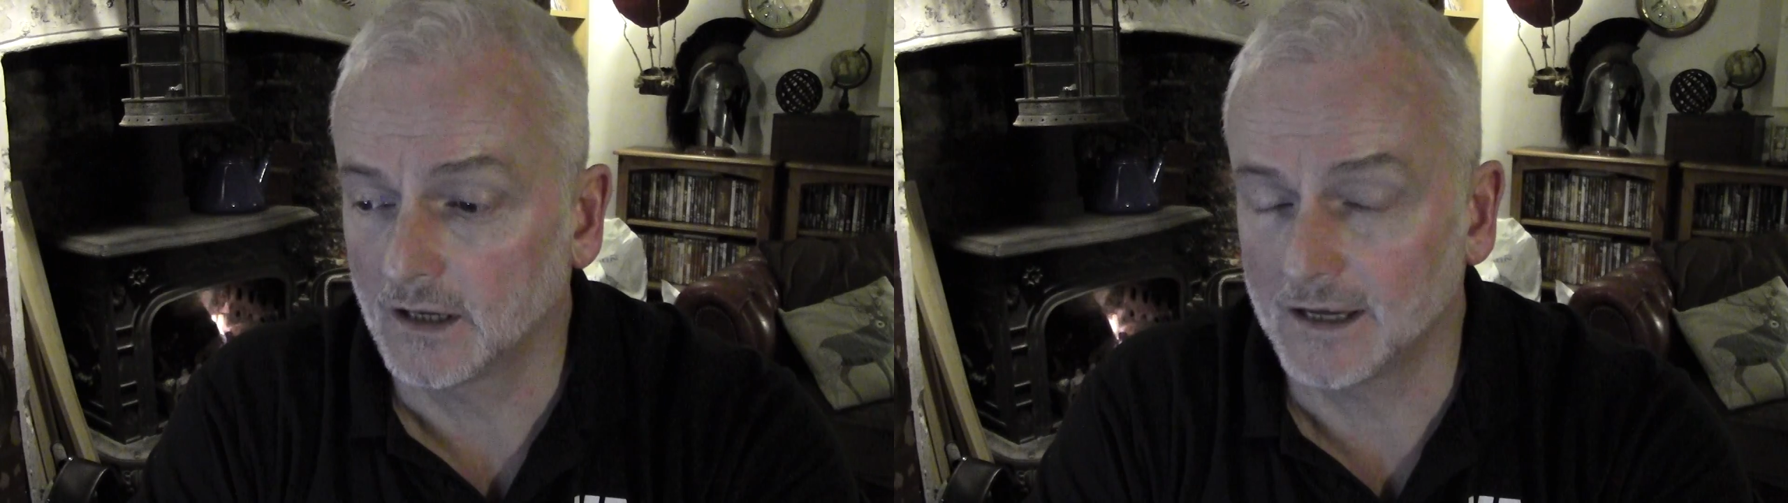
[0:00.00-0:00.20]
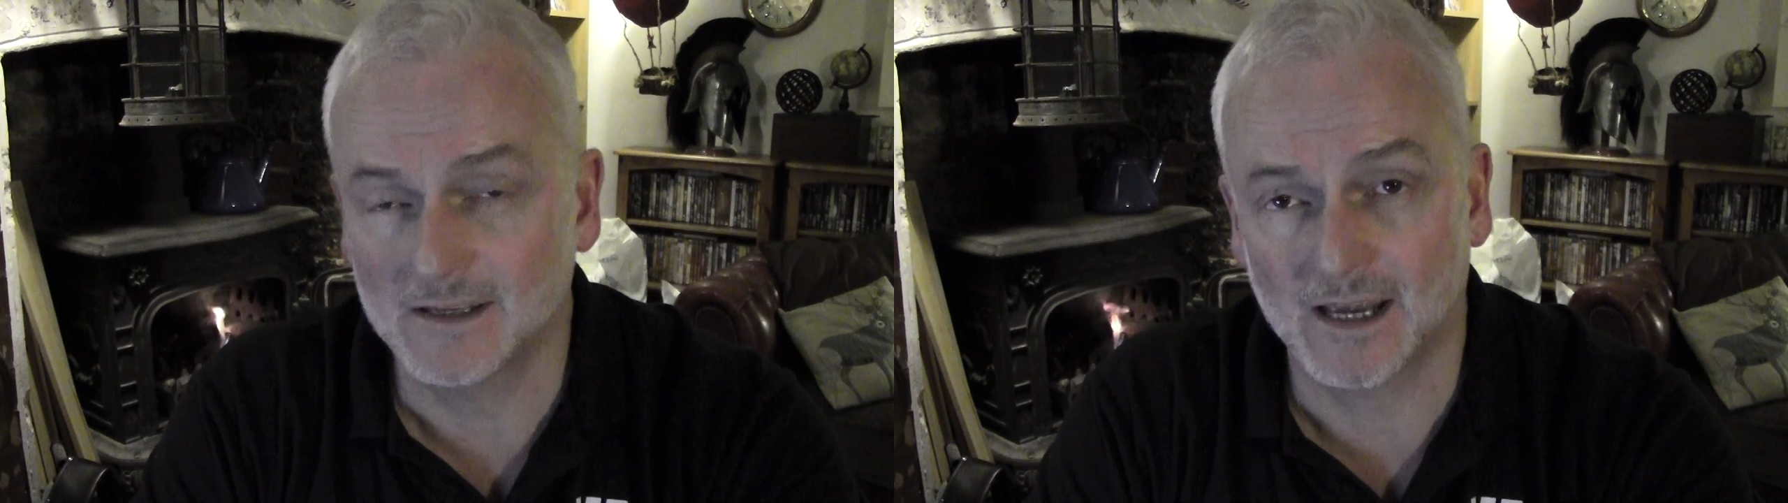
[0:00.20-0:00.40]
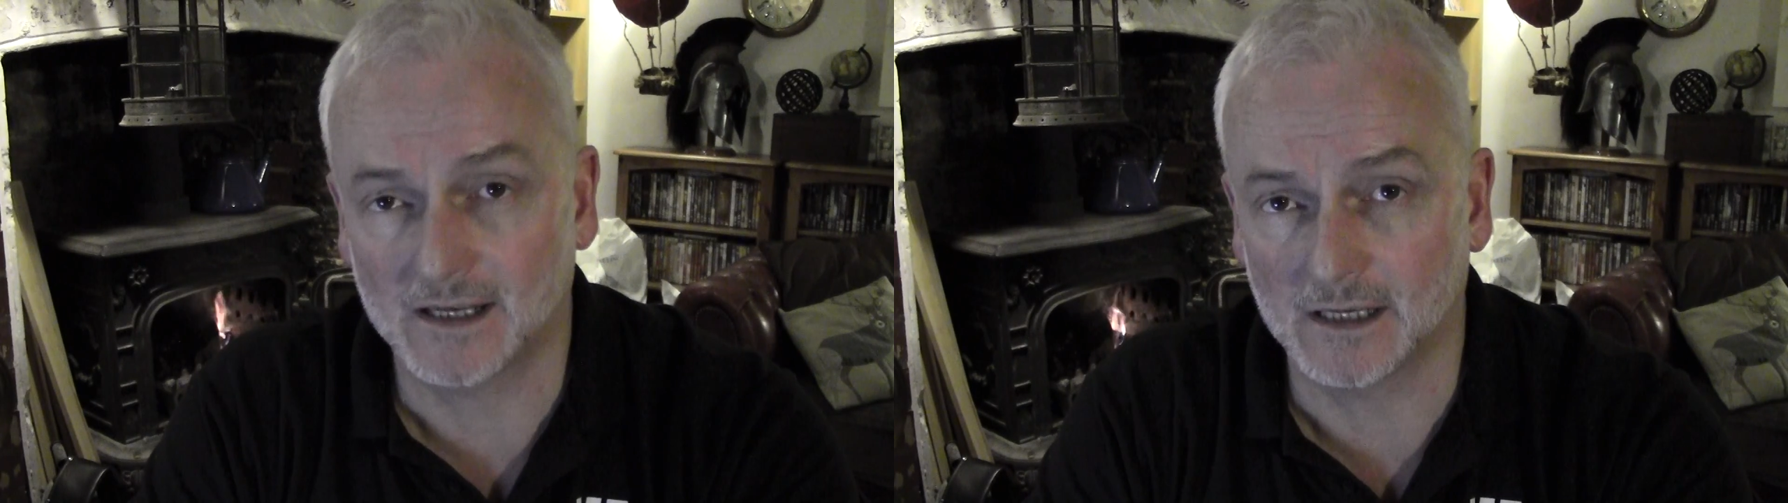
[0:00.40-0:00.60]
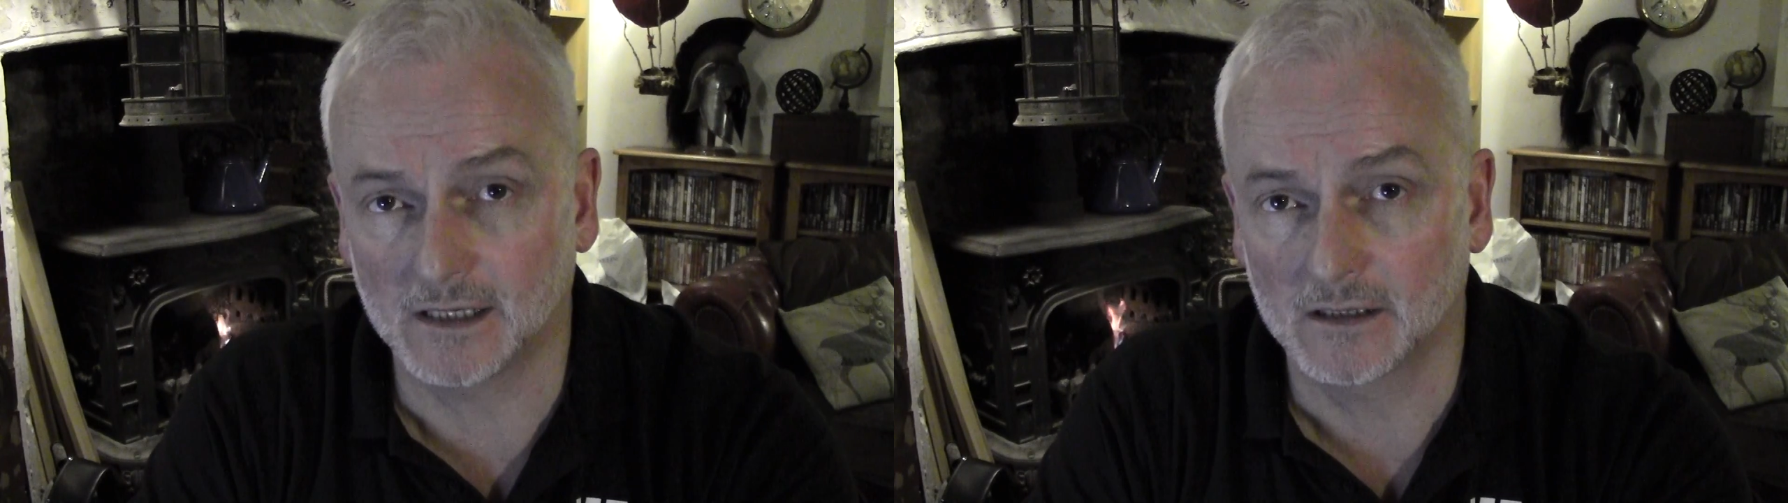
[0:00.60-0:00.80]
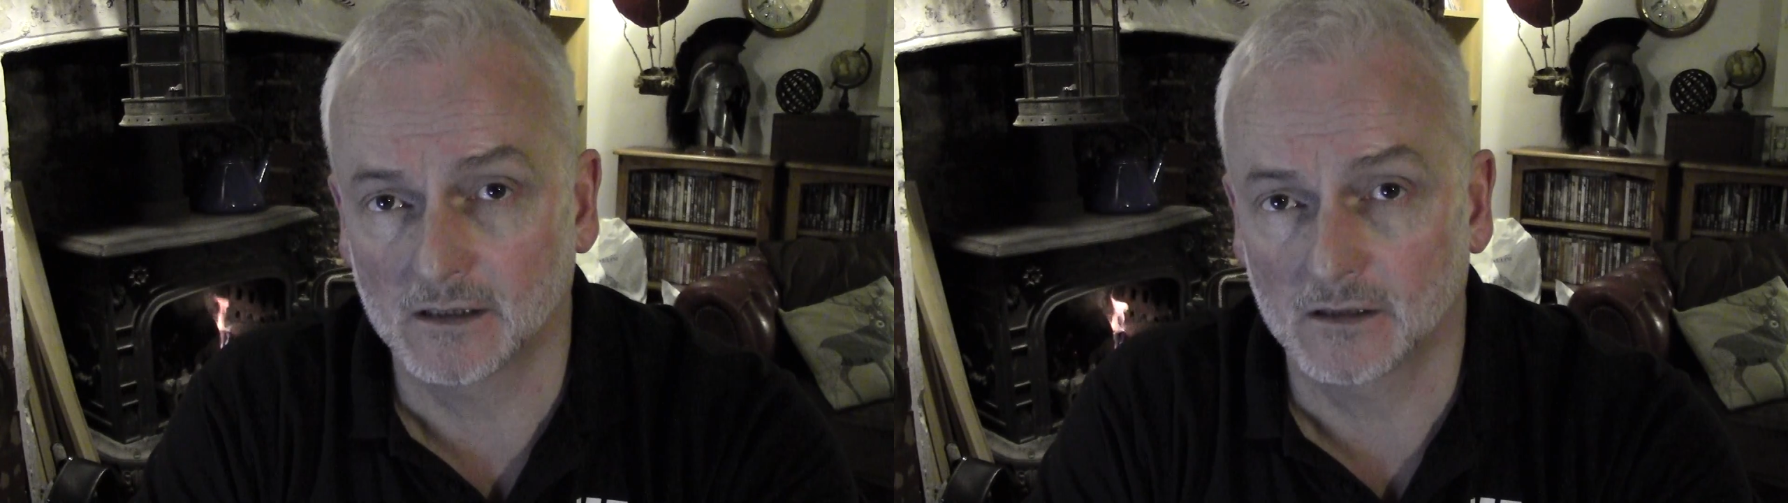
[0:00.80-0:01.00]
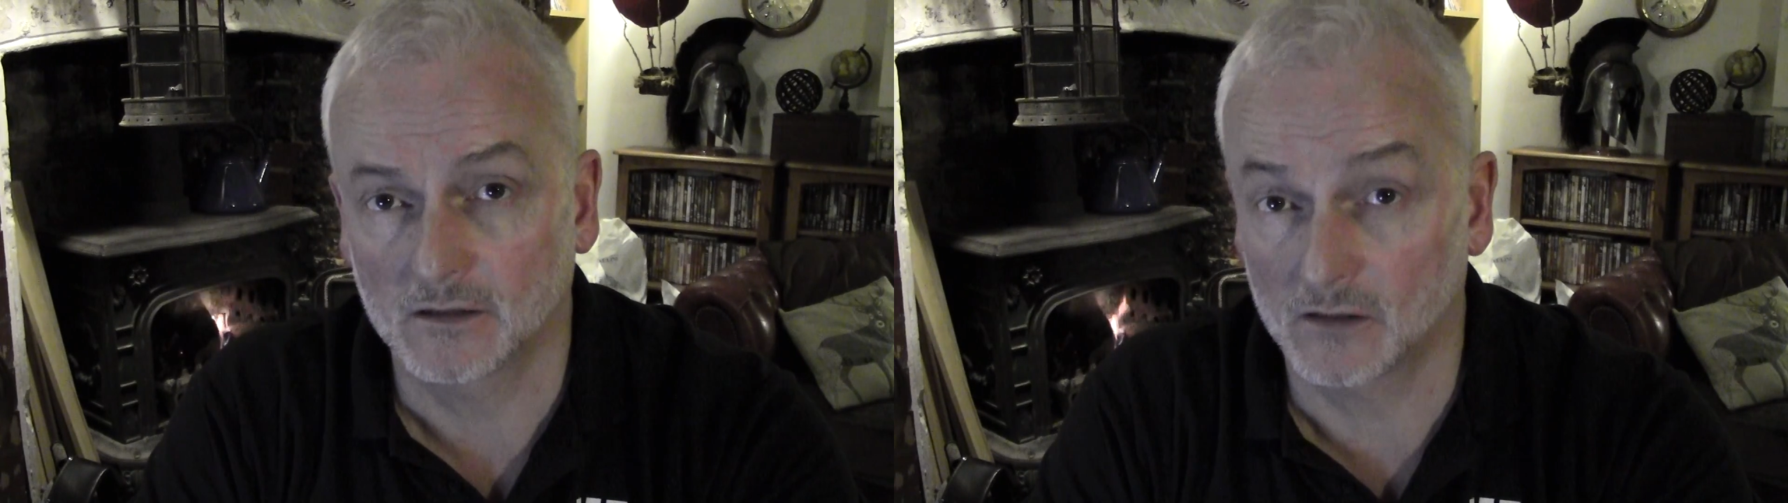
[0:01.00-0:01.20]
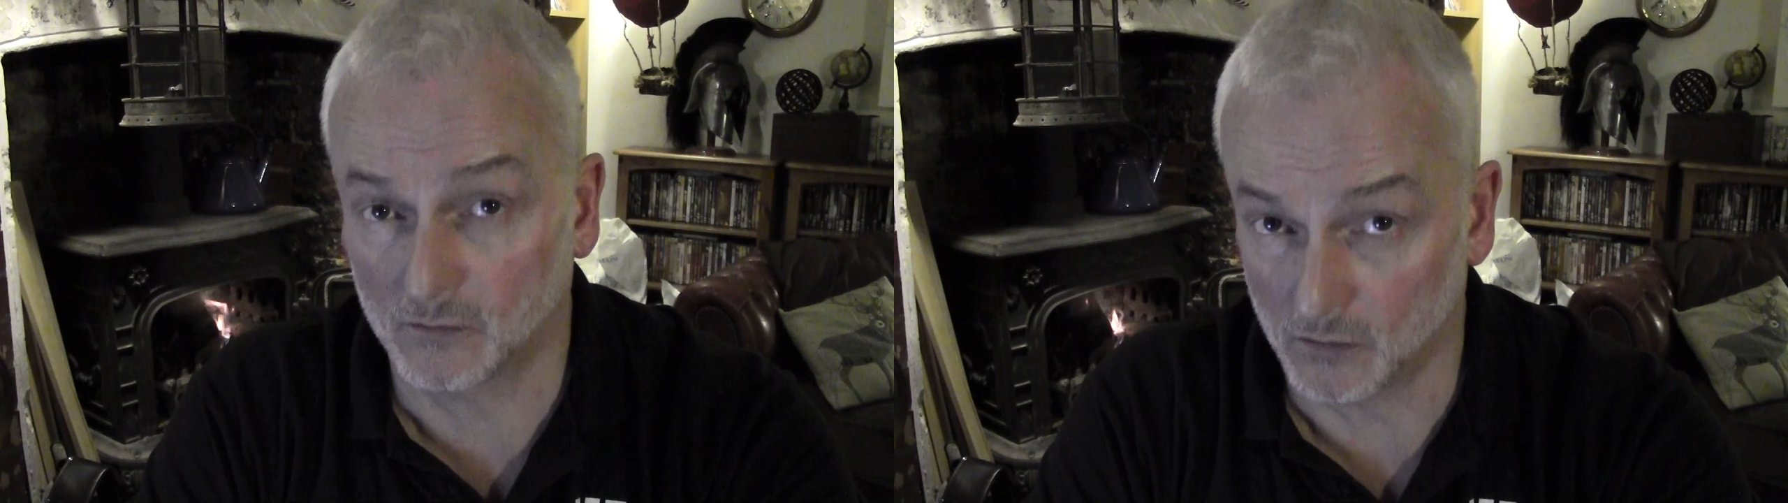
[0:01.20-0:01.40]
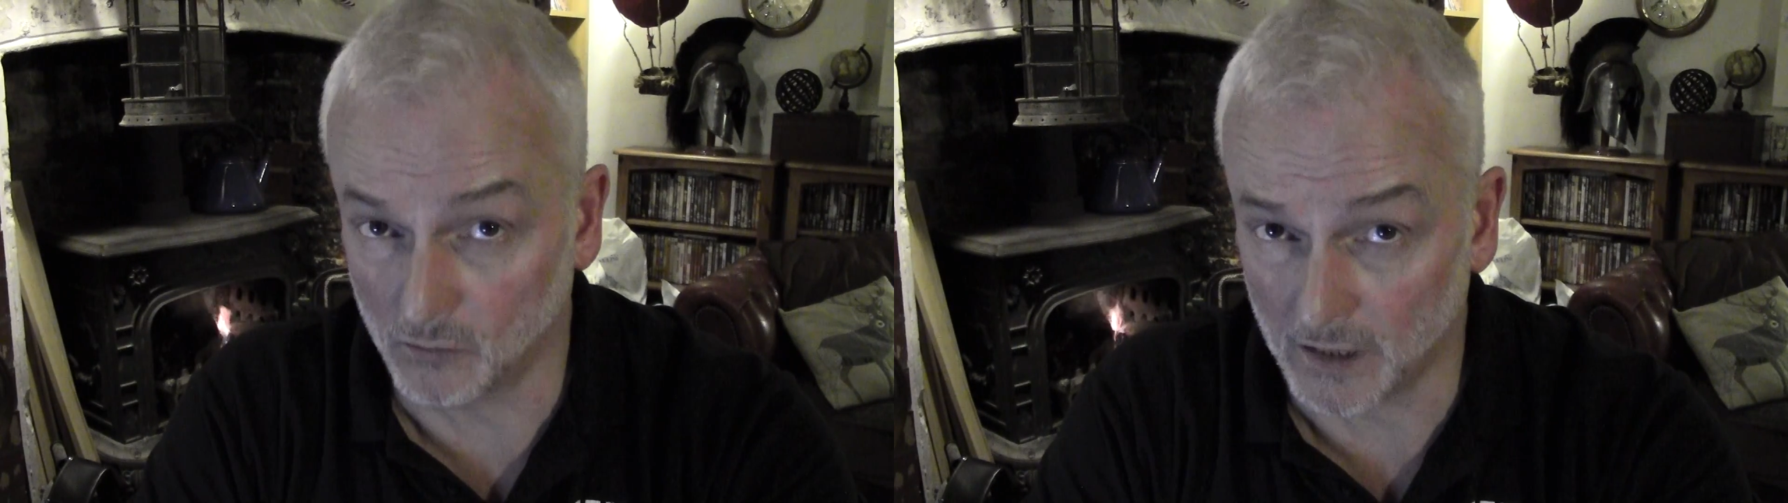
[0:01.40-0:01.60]
is heading the
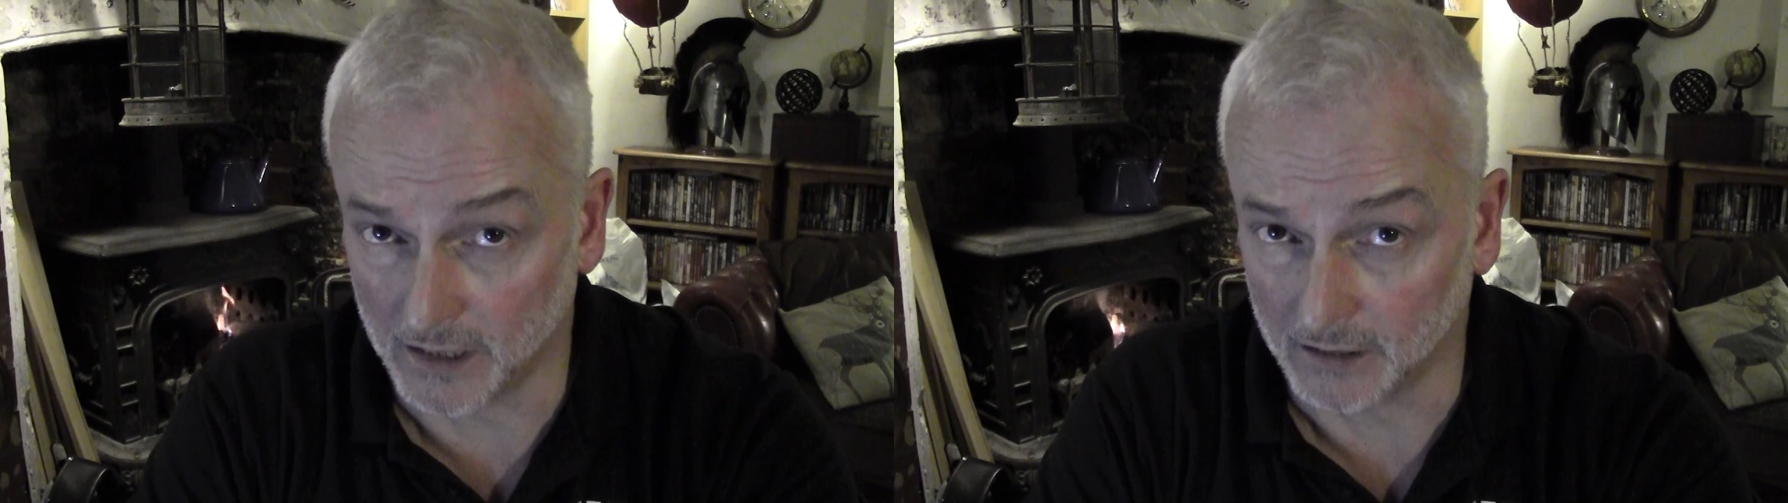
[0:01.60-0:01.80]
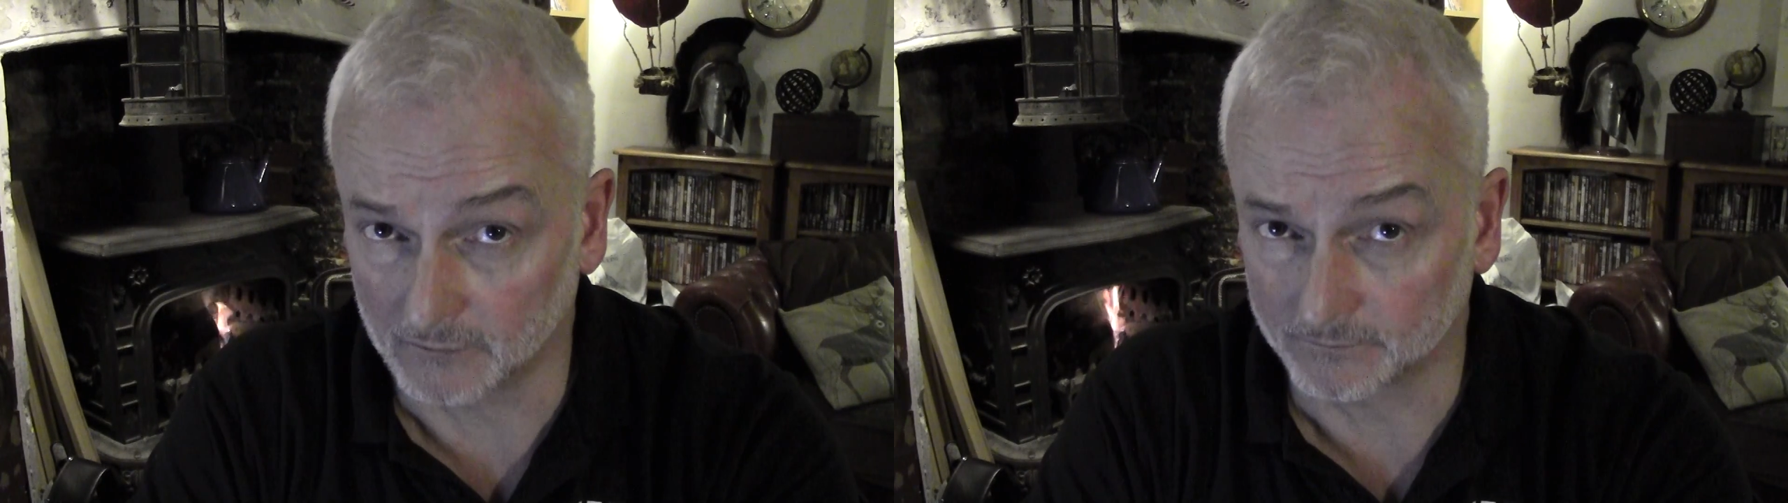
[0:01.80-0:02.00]
wrong way.